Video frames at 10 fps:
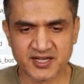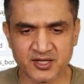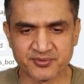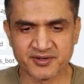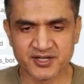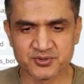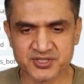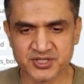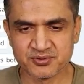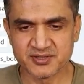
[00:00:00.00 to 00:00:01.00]
Hello, great to
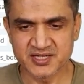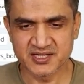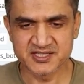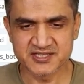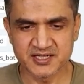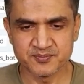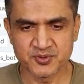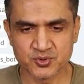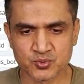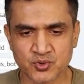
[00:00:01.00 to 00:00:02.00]
see you taking a step
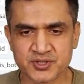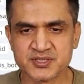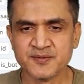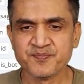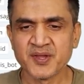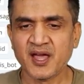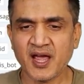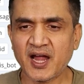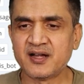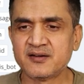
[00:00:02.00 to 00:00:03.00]
towards,
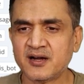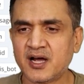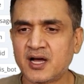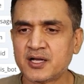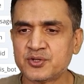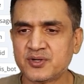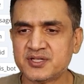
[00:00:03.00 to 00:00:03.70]
and you